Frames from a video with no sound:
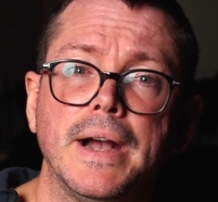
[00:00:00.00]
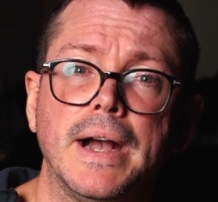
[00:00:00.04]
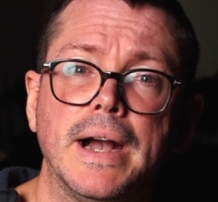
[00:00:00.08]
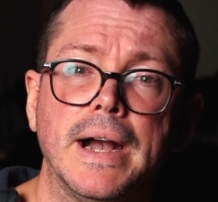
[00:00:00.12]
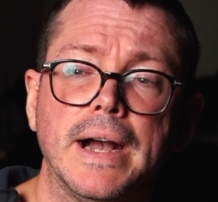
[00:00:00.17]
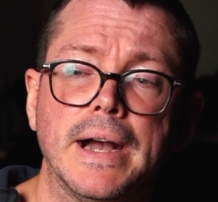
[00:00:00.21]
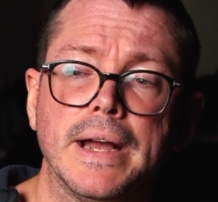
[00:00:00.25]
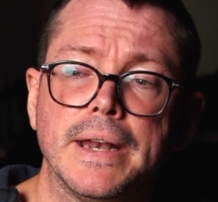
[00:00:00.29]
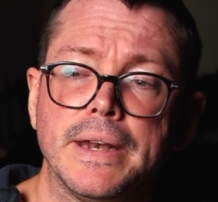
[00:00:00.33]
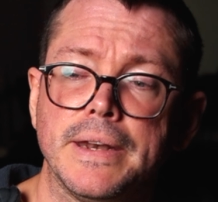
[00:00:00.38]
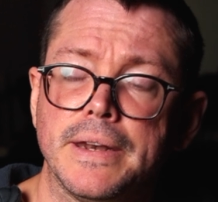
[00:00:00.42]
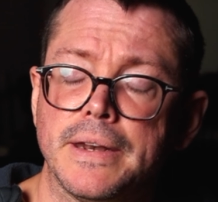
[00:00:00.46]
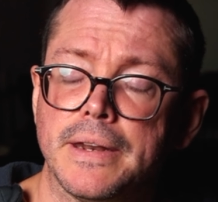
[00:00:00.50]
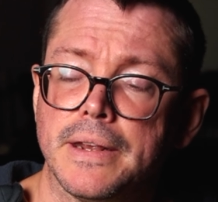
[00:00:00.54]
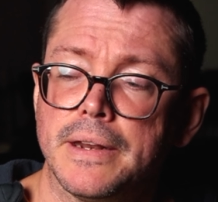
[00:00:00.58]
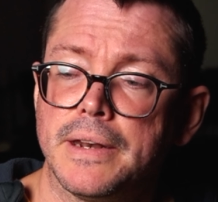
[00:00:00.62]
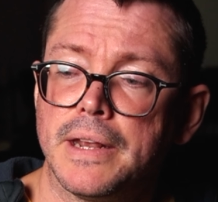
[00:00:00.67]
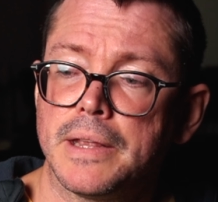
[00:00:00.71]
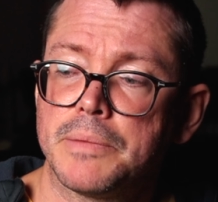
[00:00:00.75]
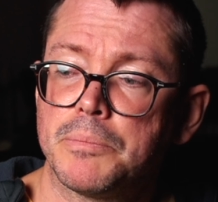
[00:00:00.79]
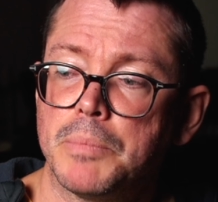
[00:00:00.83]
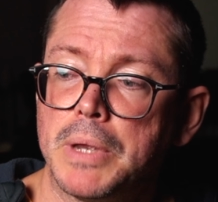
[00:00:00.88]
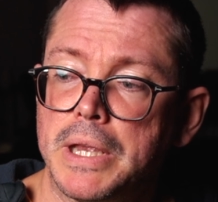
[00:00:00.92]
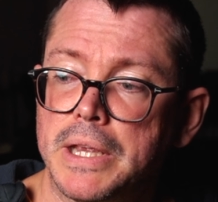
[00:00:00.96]
And uh,
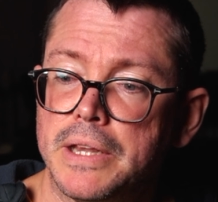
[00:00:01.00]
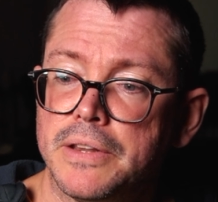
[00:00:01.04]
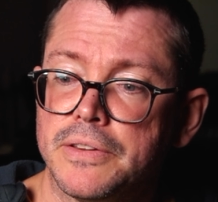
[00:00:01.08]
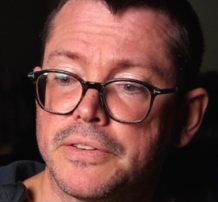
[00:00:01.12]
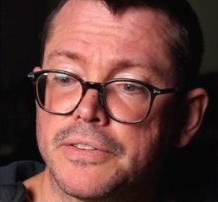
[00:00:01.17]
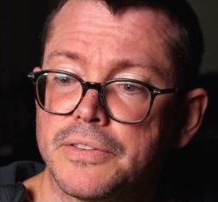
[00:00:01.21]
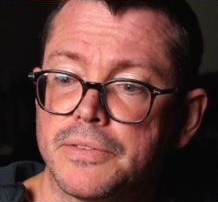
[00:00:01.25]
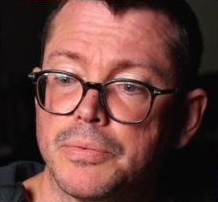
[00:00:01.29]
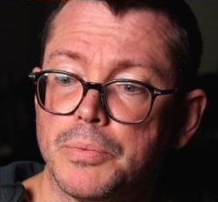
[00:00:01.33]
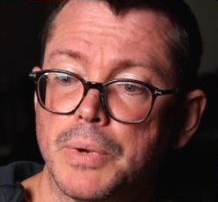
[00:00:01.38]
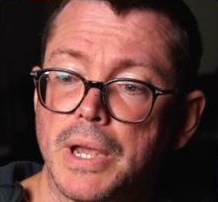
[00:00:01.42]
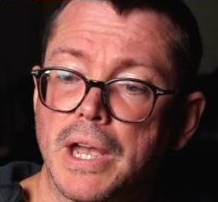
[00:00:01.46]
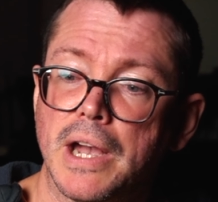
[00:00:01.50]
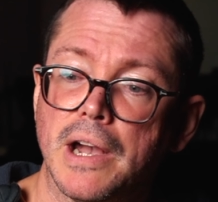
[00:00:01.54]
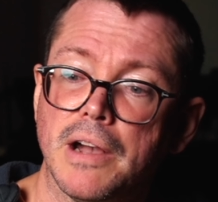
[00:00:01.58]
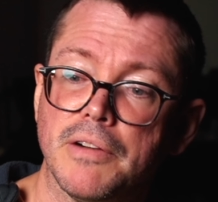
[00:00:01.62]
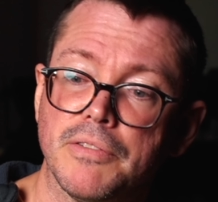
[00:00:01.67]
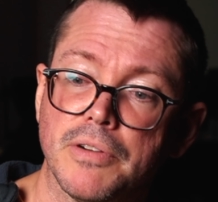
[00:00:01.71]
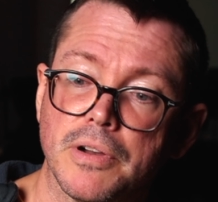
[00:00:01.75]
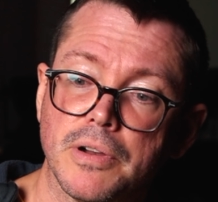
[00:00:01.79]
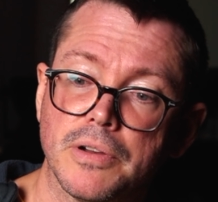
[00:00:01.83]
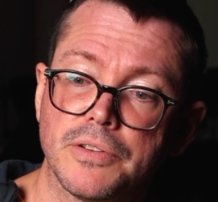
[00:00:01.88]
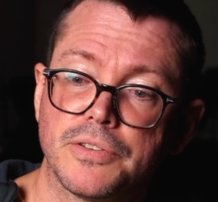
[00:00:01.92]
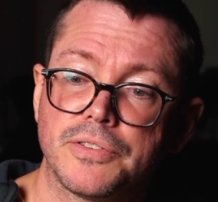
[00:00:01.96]
that means we
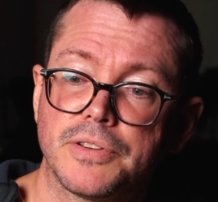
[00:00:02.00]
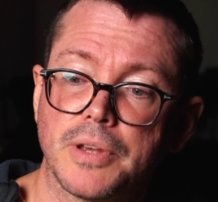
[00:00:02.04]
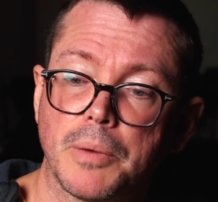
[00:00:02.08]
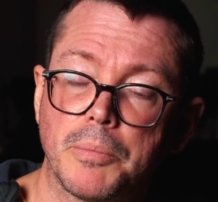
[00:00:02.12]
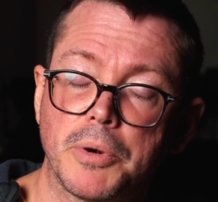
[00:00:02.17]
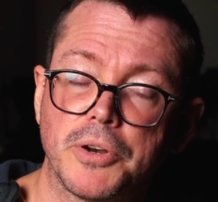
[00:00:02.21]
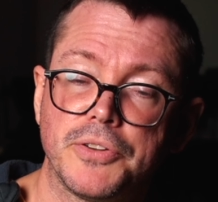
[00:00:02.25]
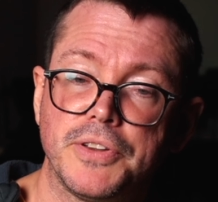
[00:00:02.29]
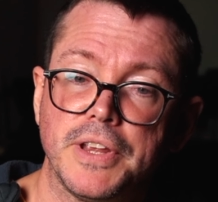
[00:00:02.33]
have a summer